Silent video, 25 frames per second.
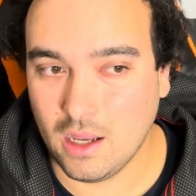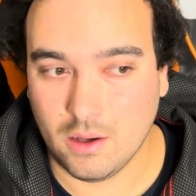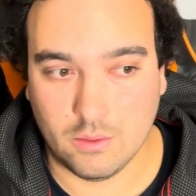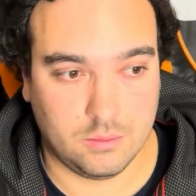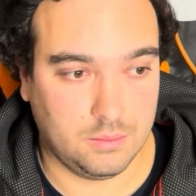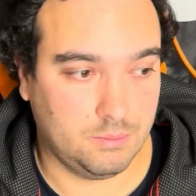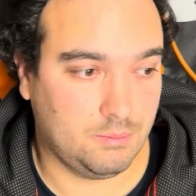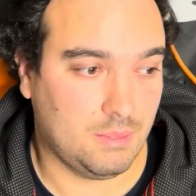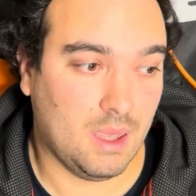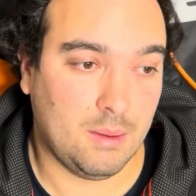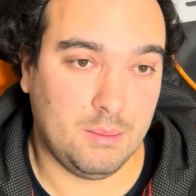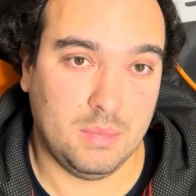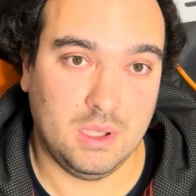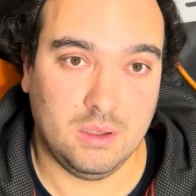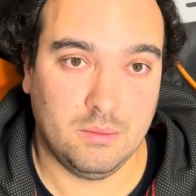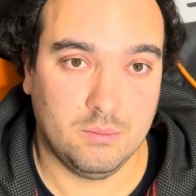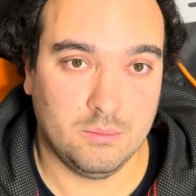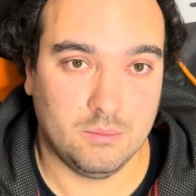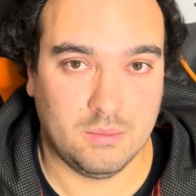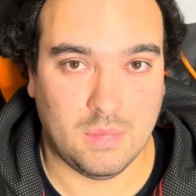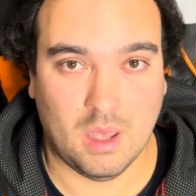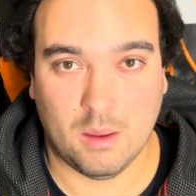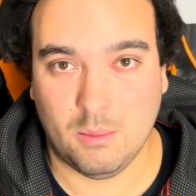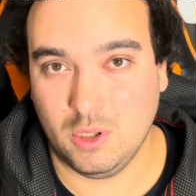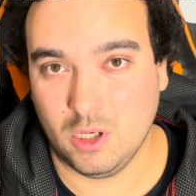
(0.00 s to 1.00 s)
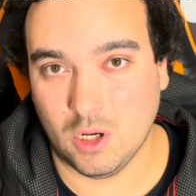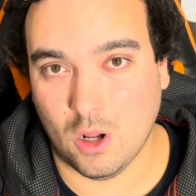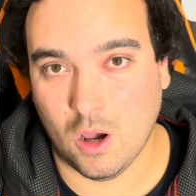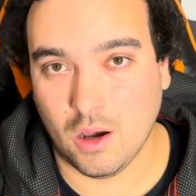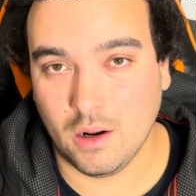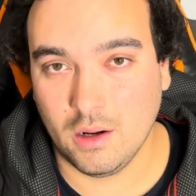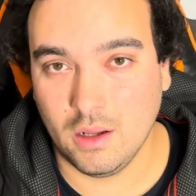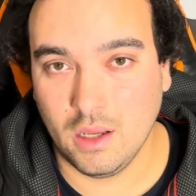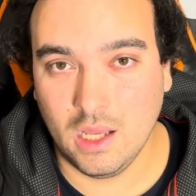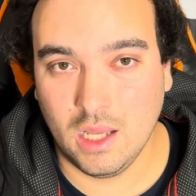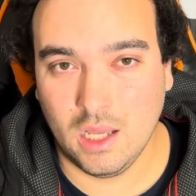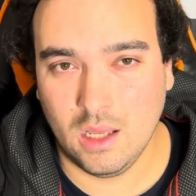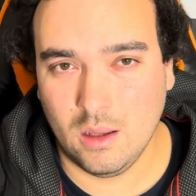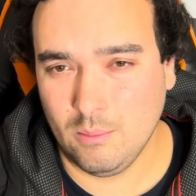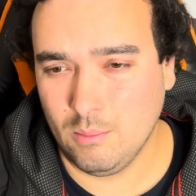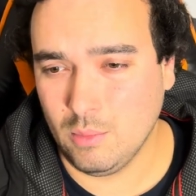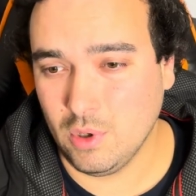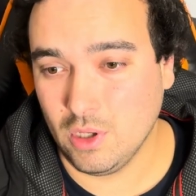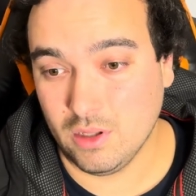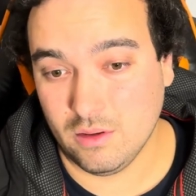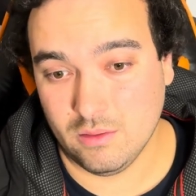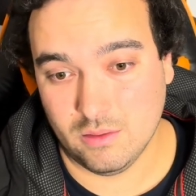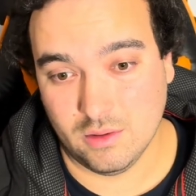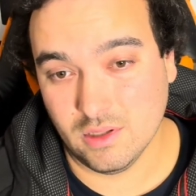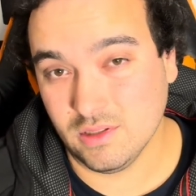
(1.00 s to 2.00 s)
Maybe, maybe not.
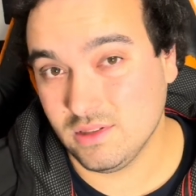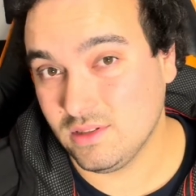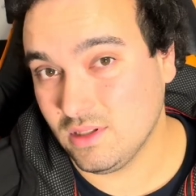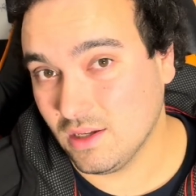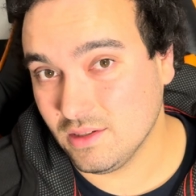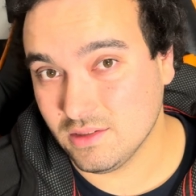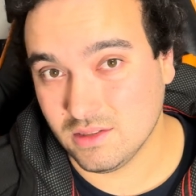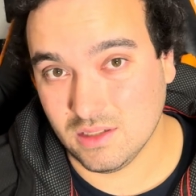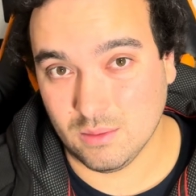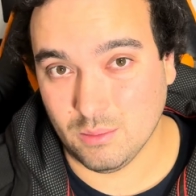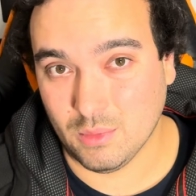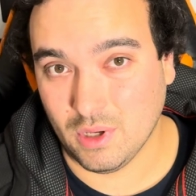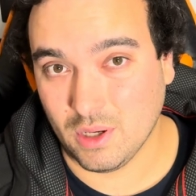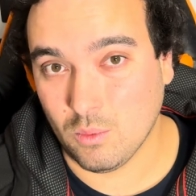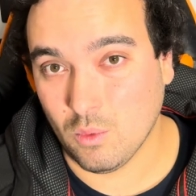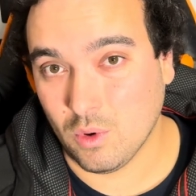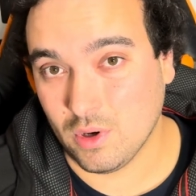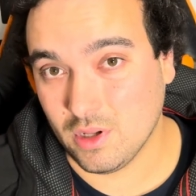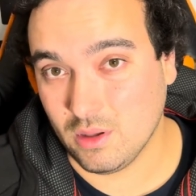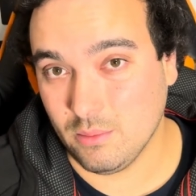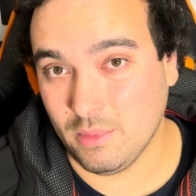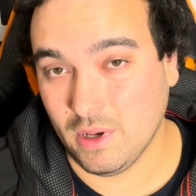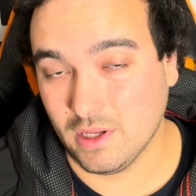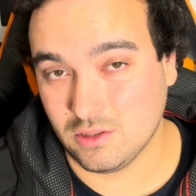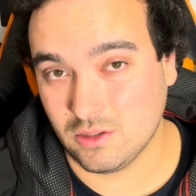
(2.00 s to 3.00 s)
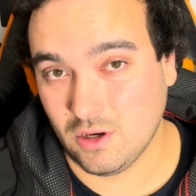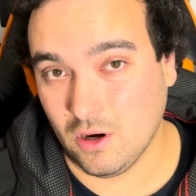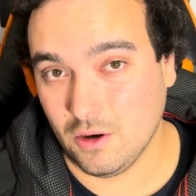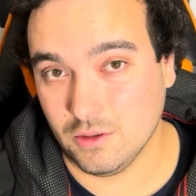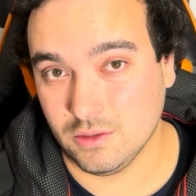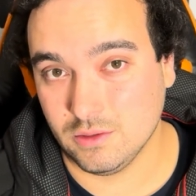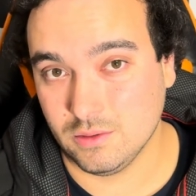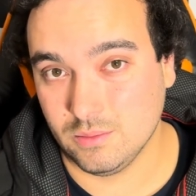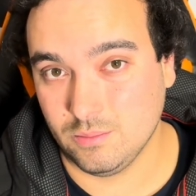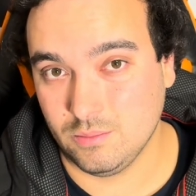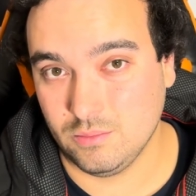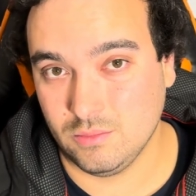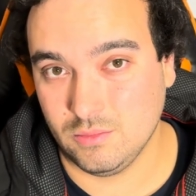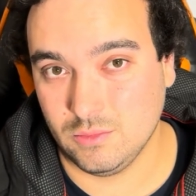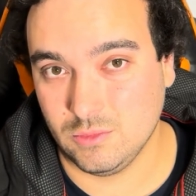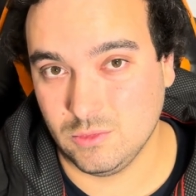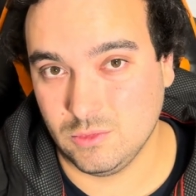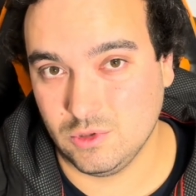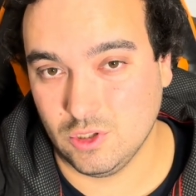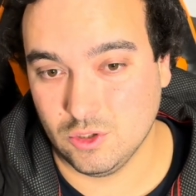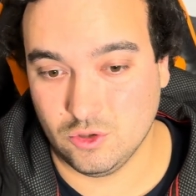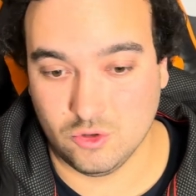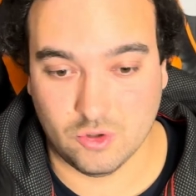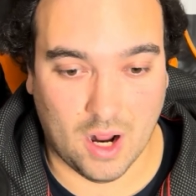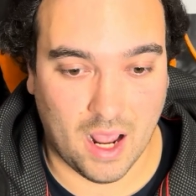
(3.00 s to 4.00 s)
But this does seem like one of the best cars
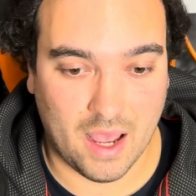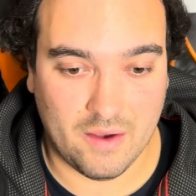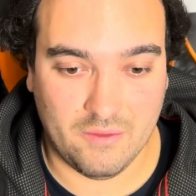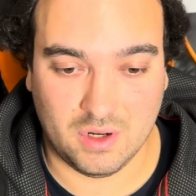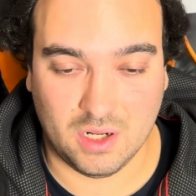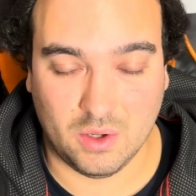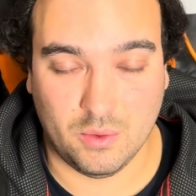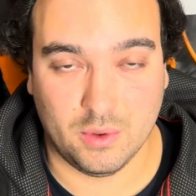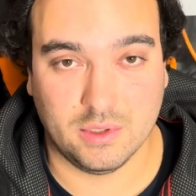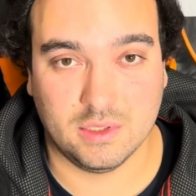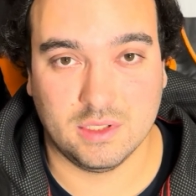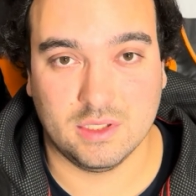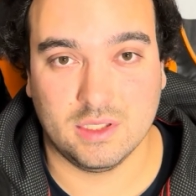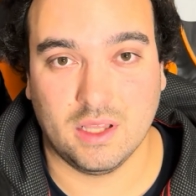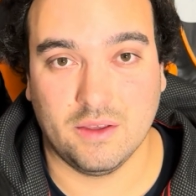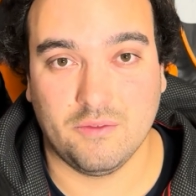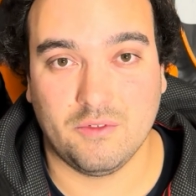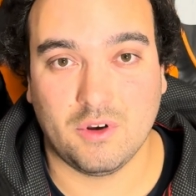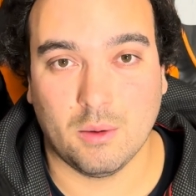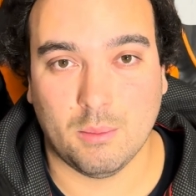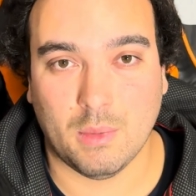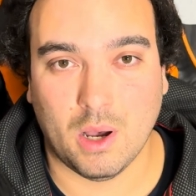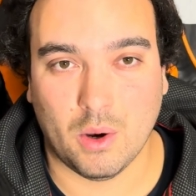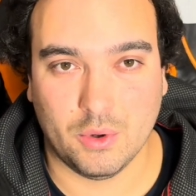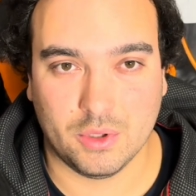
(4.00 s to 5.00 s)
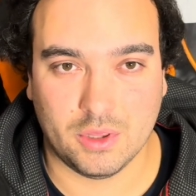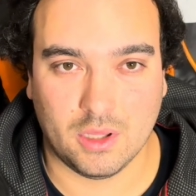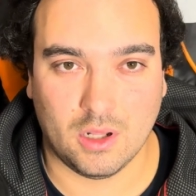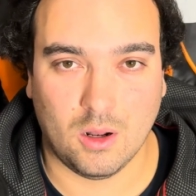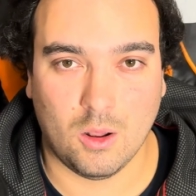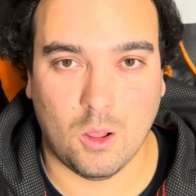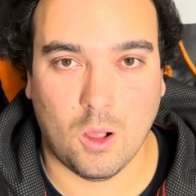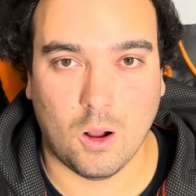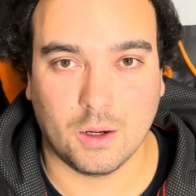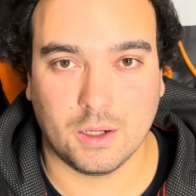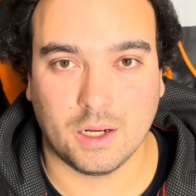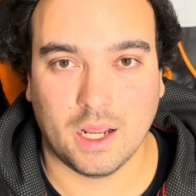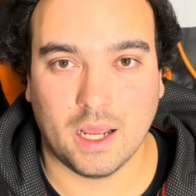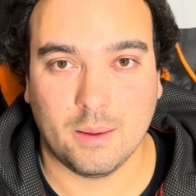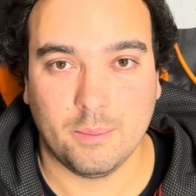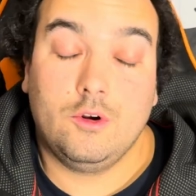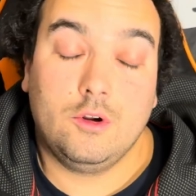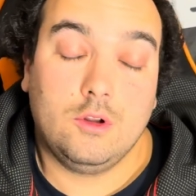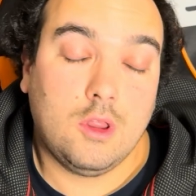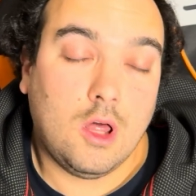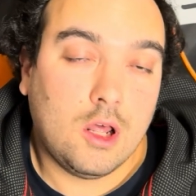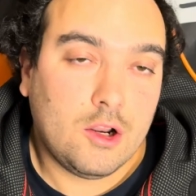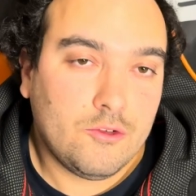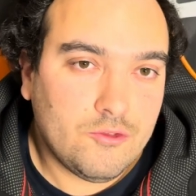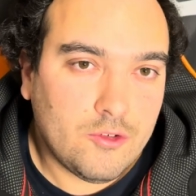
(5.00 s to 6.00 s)
to drive anyways that they've come out with in a long time. For a
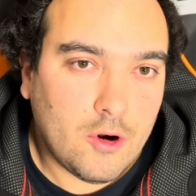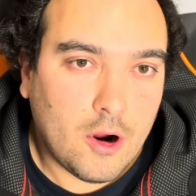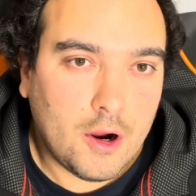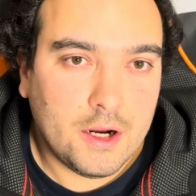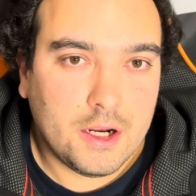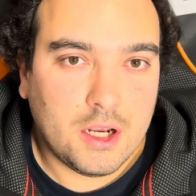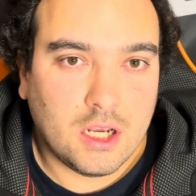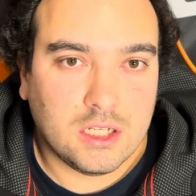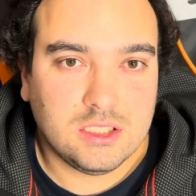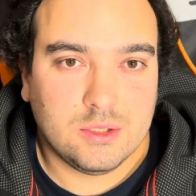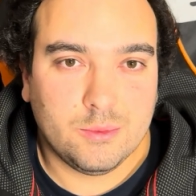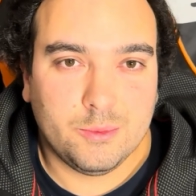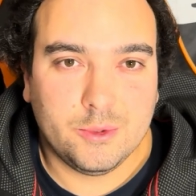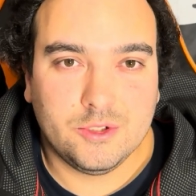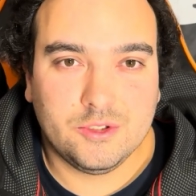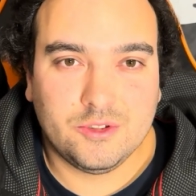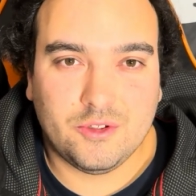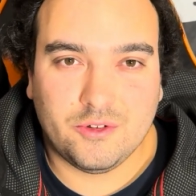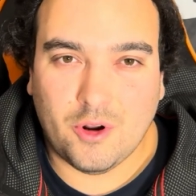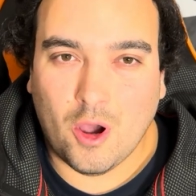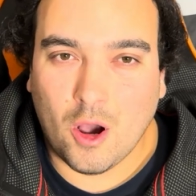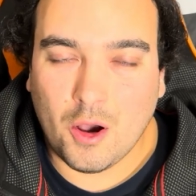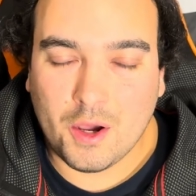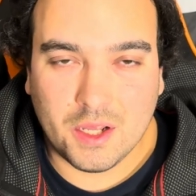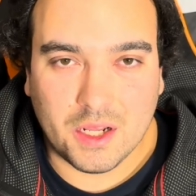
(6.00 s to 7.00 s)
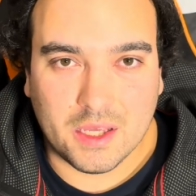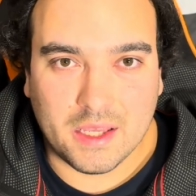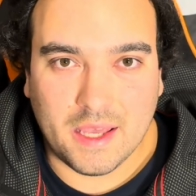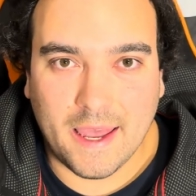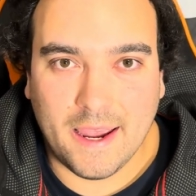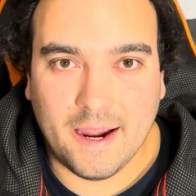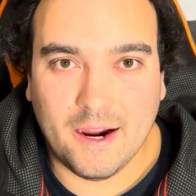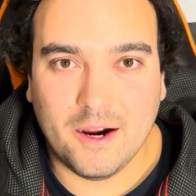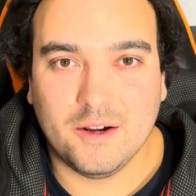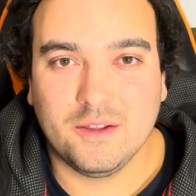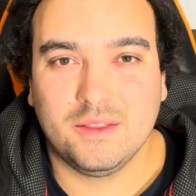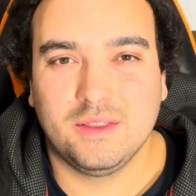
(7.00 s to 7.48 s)
lot of Ferrari customers, they're not going to care.